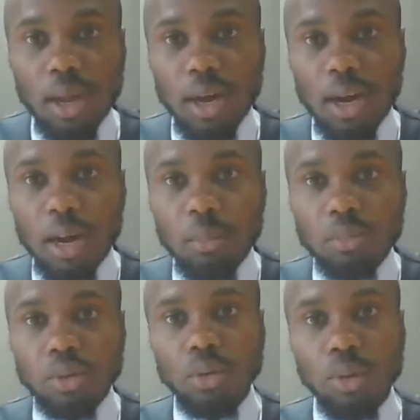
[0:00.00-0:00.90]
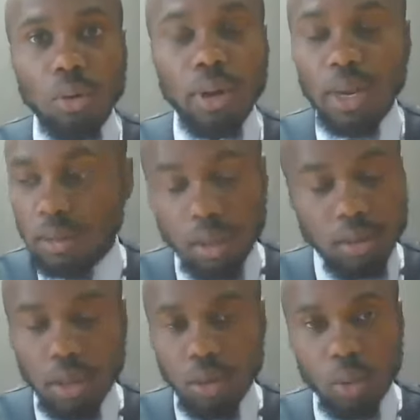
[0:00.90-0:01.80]

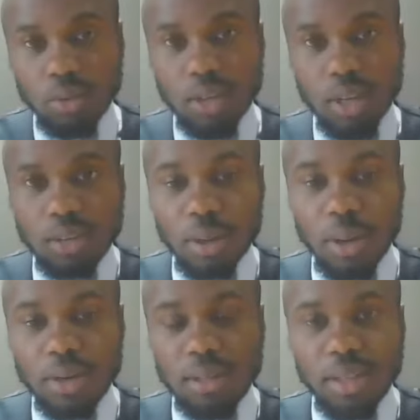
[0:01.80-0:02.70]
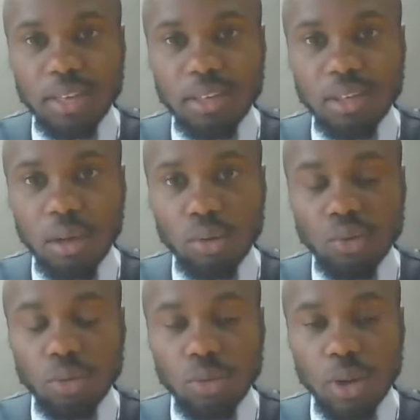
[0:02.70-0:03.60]
The laws surrounding that are
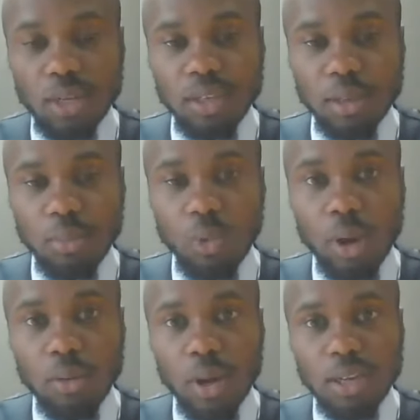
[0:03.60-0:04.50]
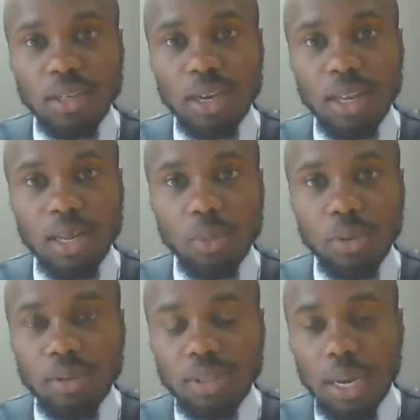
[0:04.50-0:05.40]
also quite clear
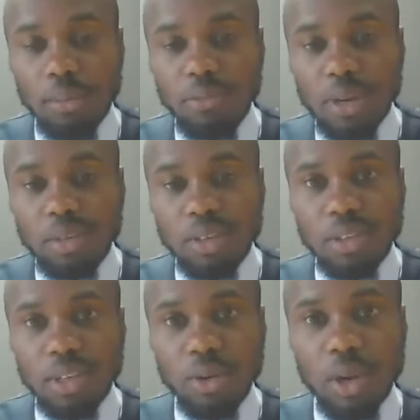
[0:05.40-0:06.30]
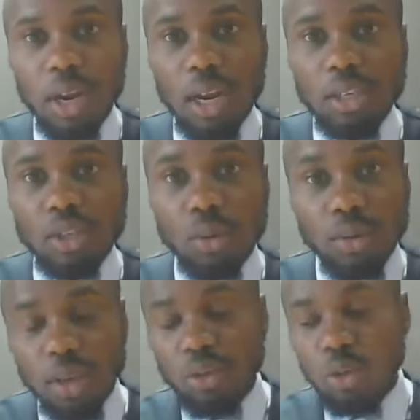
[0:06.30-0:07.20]
with timeframes, etc.
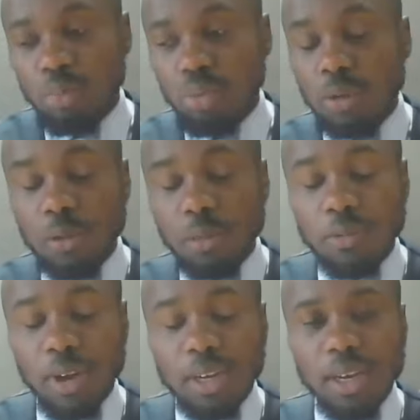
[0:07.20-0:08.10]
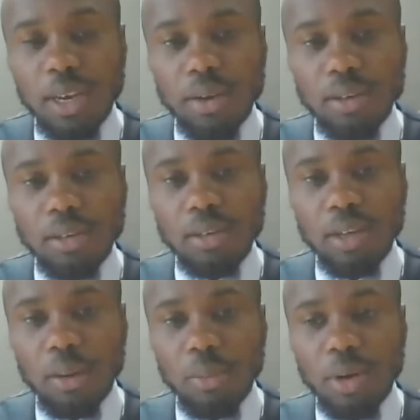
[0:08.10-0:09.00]
So thank you, Bruno, for providing
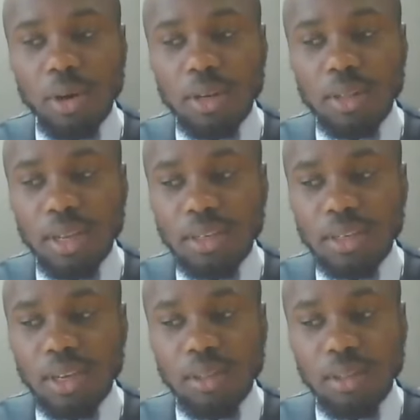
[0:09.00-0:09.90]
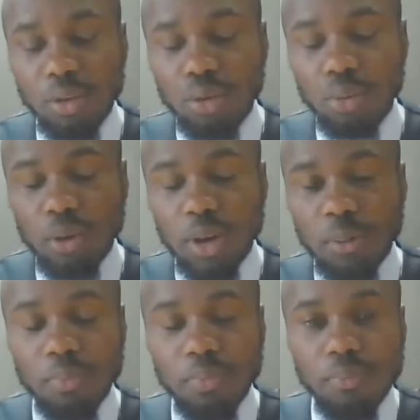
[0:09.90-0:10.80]
clarity regarding that. And thank you
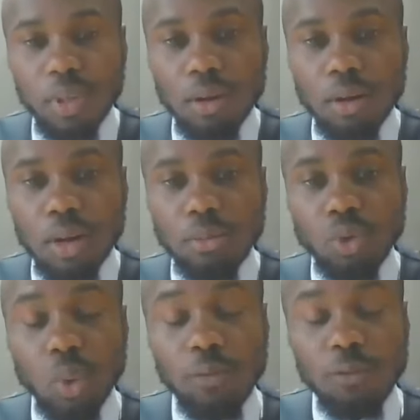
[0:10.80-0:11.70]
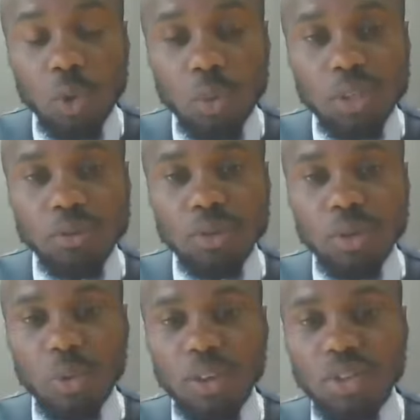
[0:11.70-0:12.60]
to our viewers for
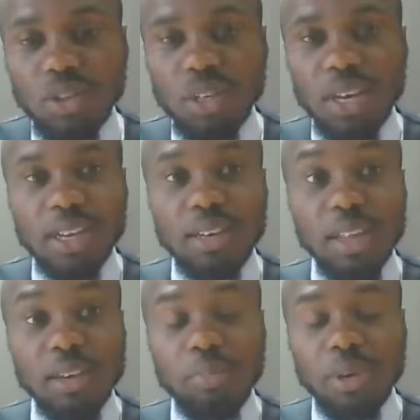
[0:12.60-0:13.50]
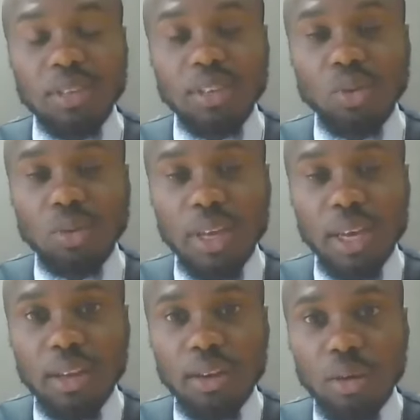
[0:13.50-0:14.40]
the question. And that brings us to the
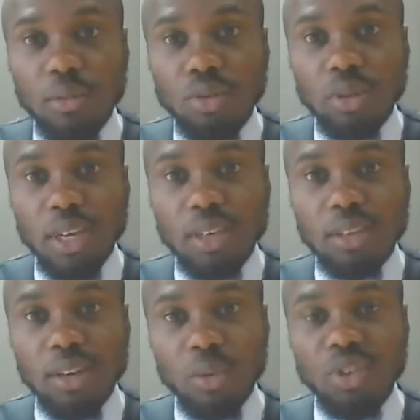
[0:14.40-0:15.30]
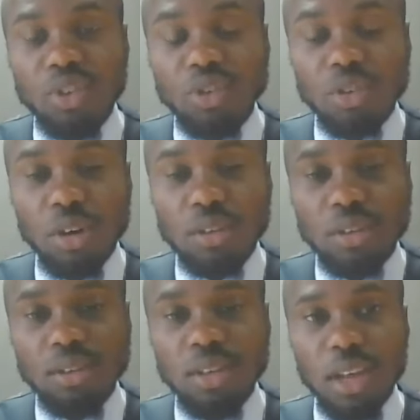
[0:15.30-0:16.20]
end of today's questions and
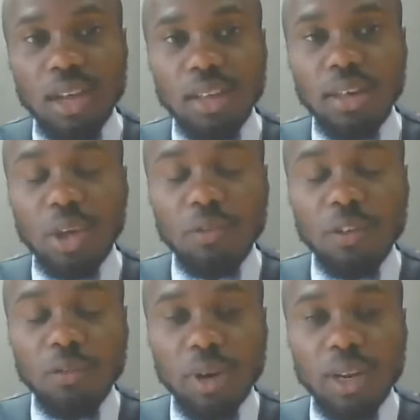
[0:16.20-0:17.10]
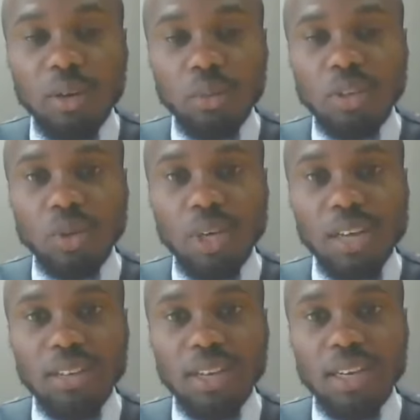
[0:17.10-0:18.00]
answers. Thank you for everybody, and we'll see you
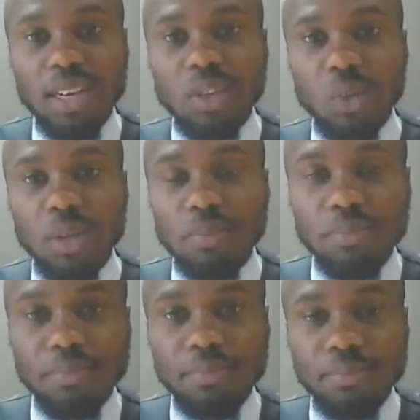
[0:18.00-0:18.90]
guys again next week.